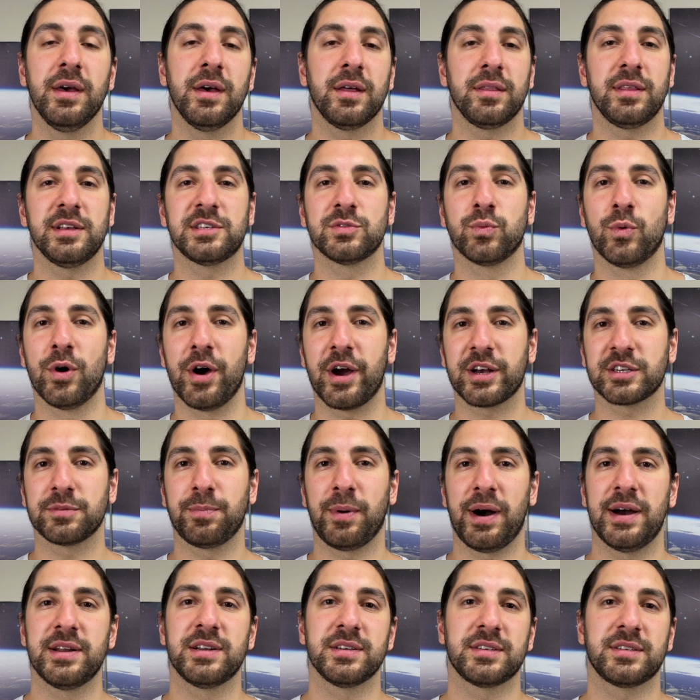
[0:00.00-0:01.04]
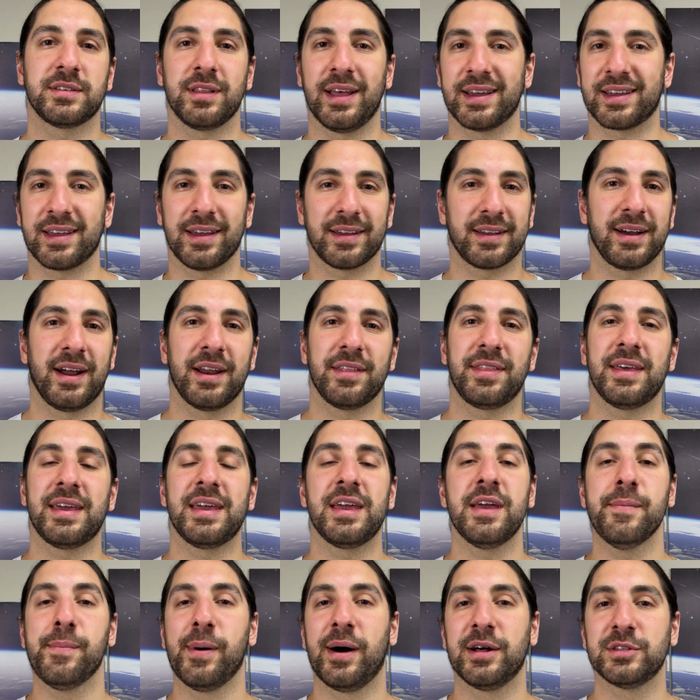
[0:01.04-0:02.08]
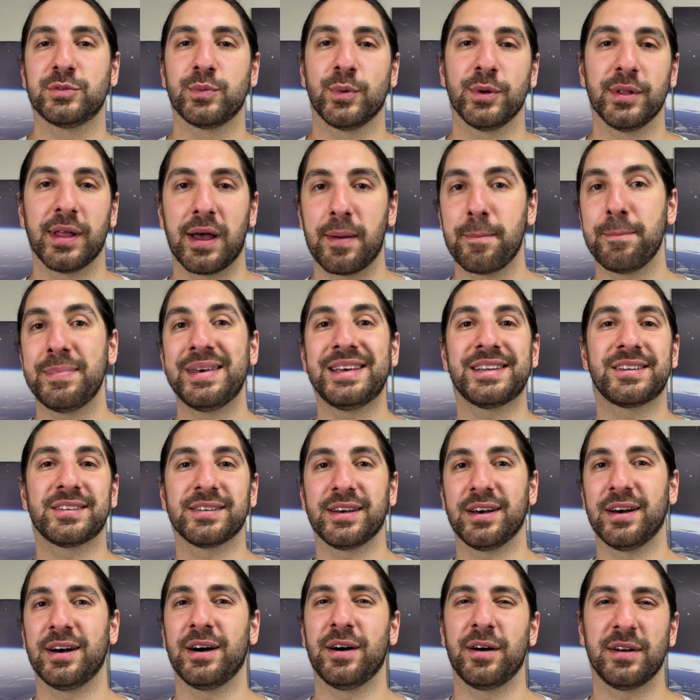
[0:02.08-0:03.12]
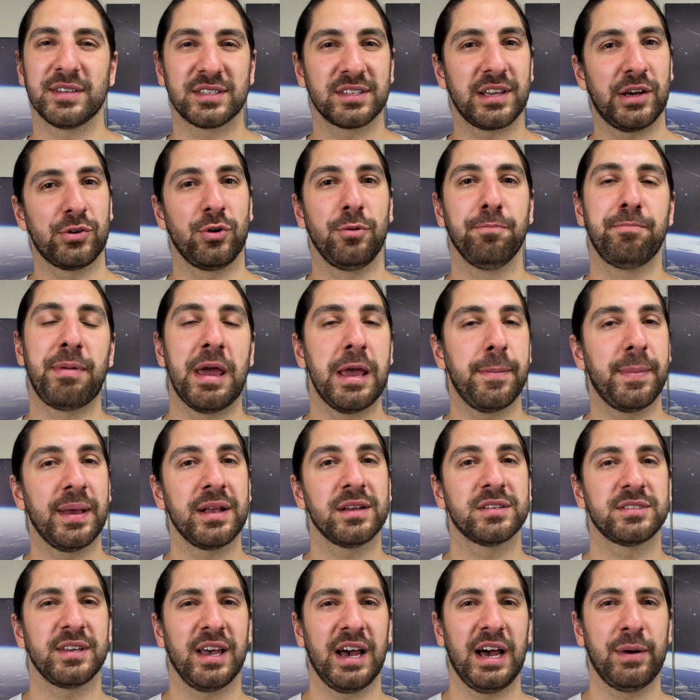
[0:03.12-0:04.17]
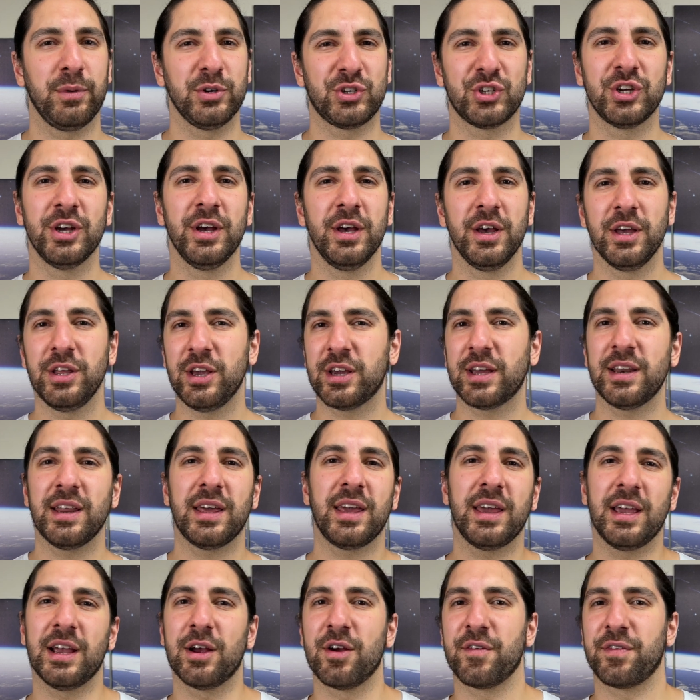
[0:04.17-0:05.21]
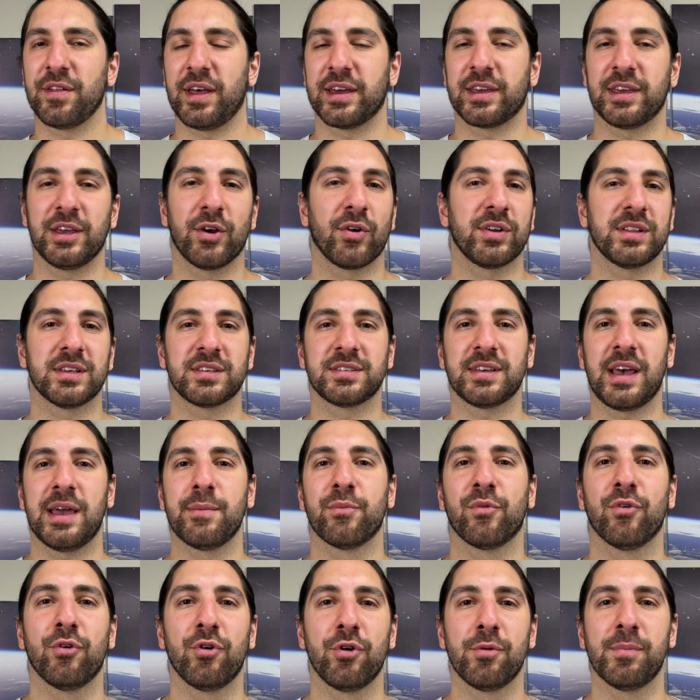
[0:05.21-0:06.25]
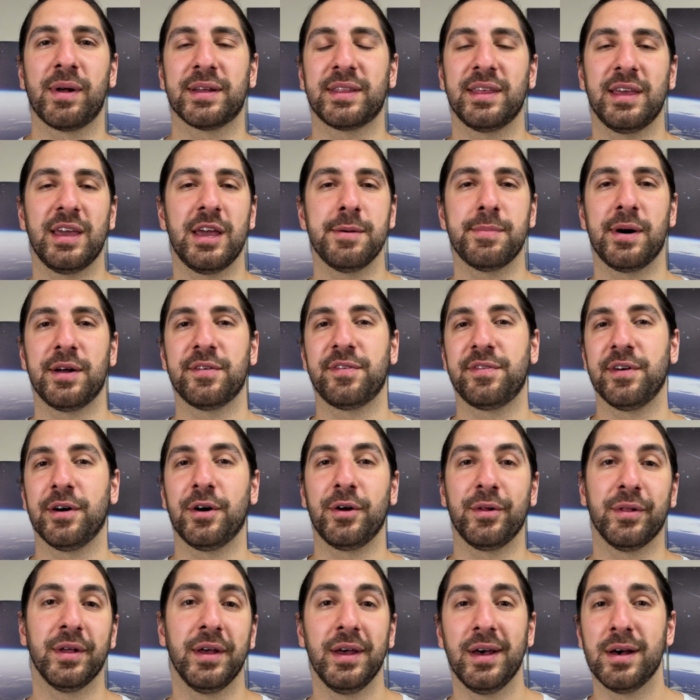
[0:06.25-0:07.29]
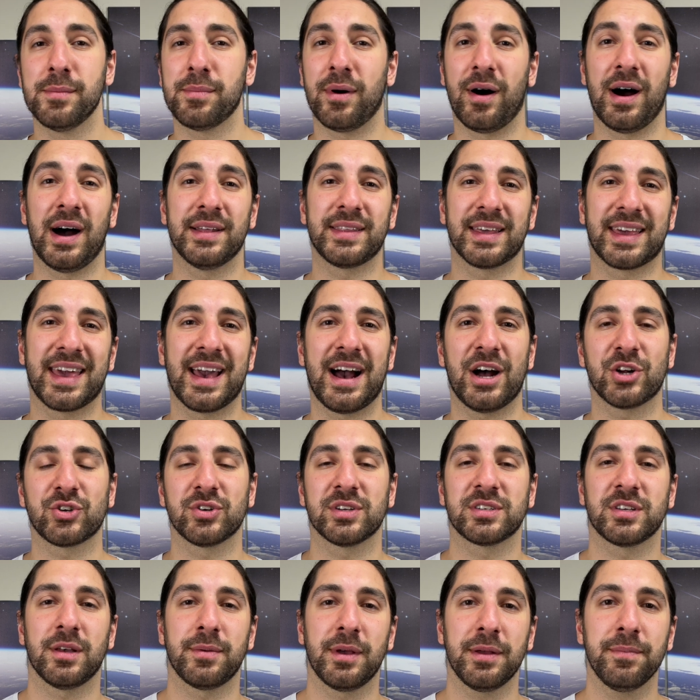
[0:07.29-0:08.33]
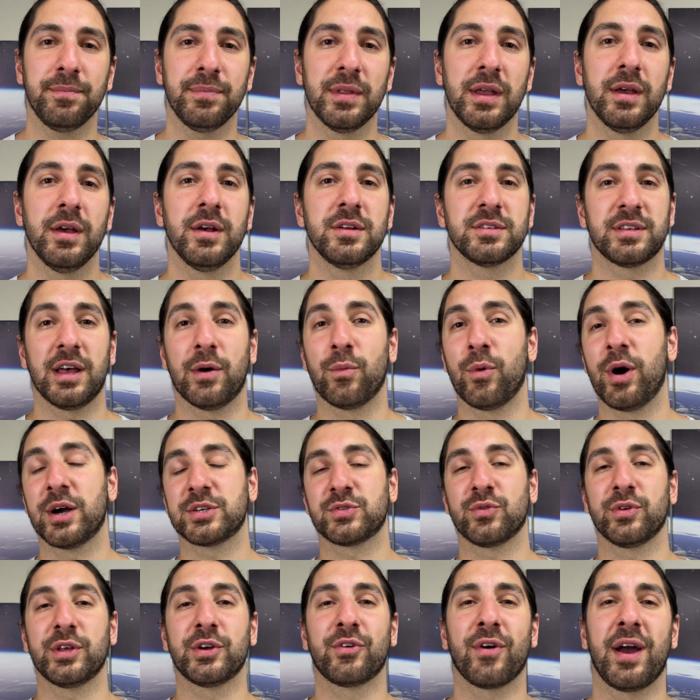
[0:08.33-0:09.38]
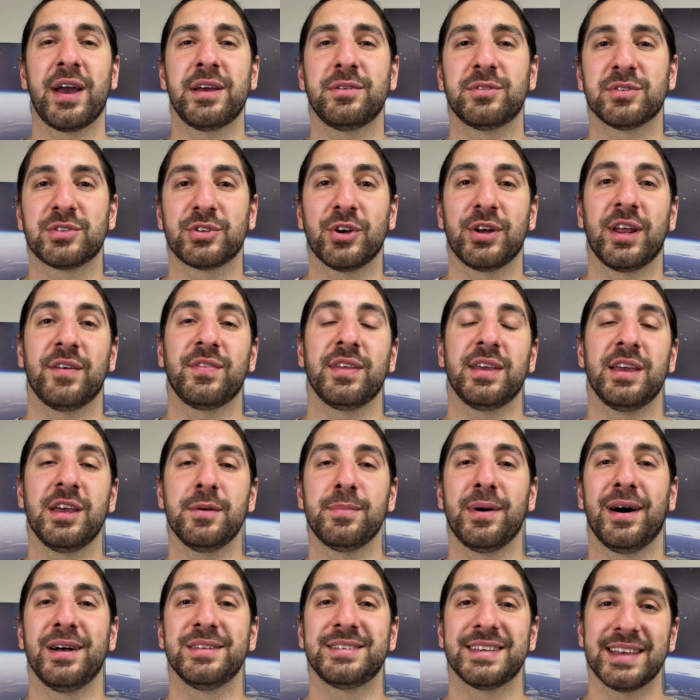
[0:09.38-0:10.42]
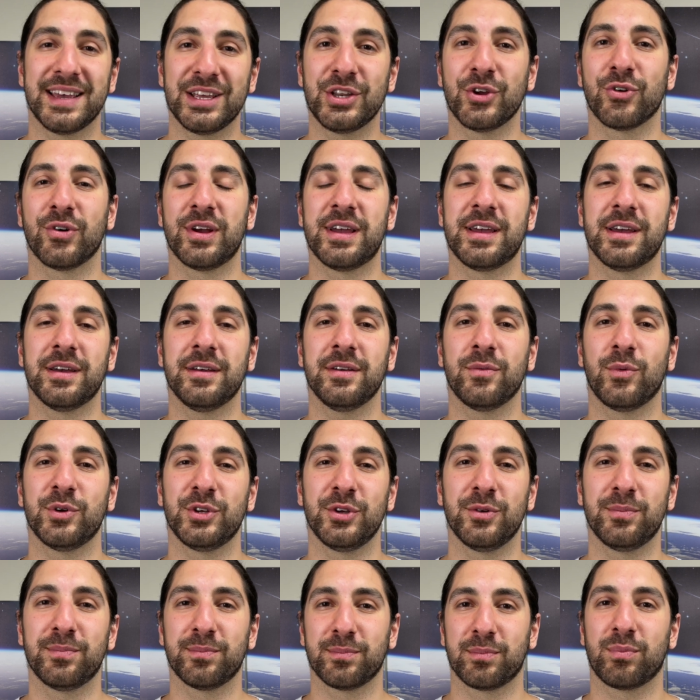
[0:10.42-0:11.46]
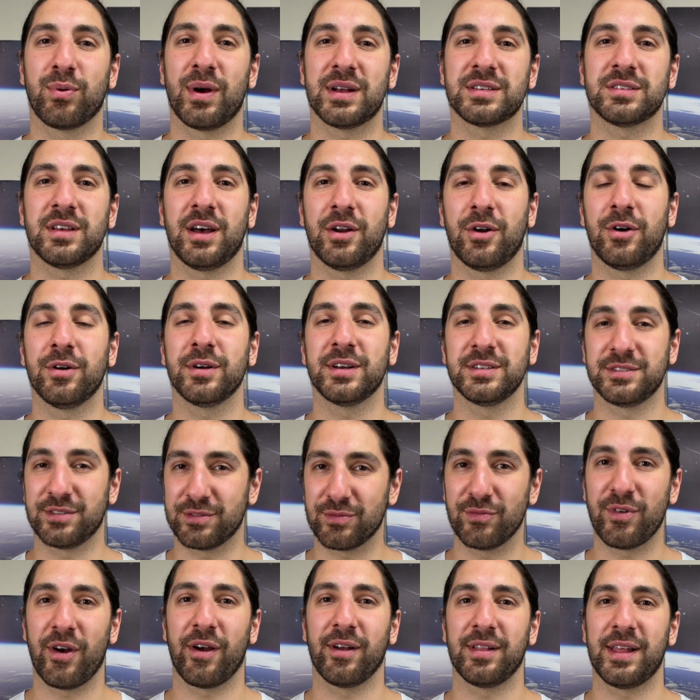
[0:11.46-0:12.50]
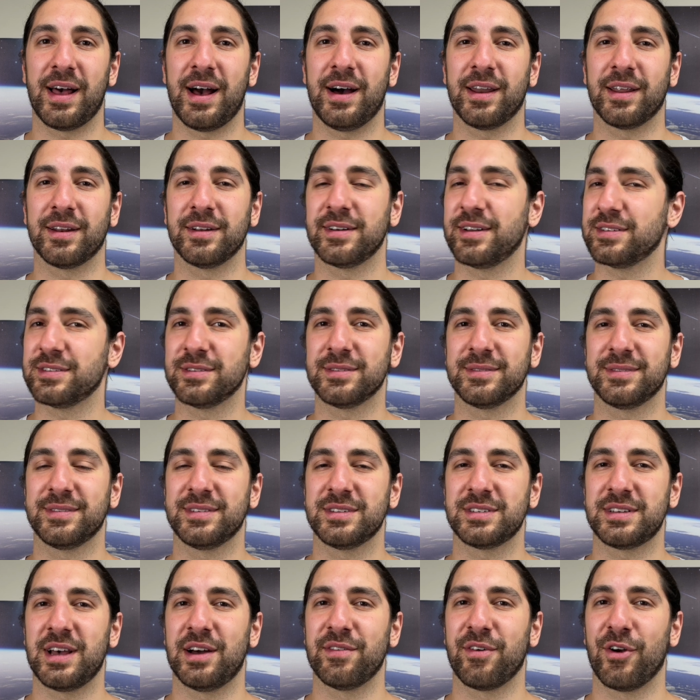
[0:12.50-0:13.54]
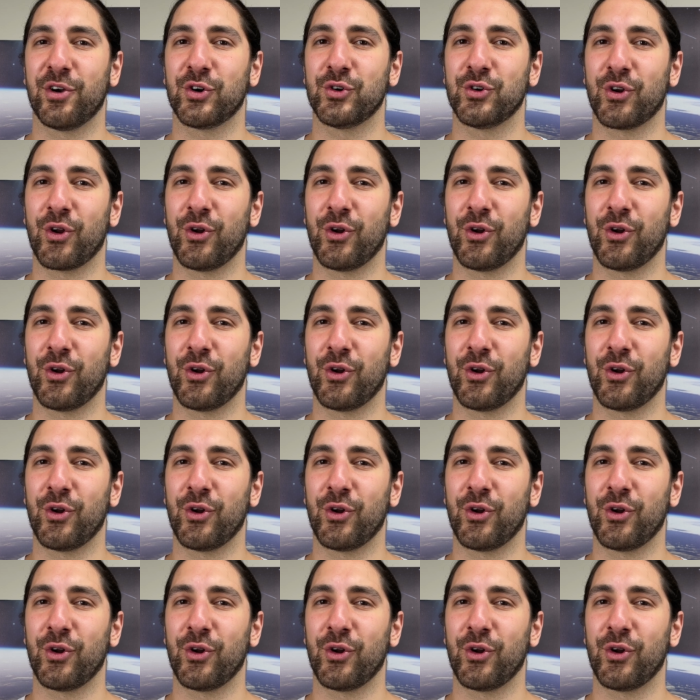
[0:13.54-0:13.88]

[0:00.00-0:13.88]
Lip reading: This works by just like kind of the earbuds will emit a subtle beeping sound, which you can hear if like you're in the same room, like the earbud fell behind the couch or something. So that works really great. Just don't have the earbuds in your ear when you press that on because it's very loud and doesn't sound very good at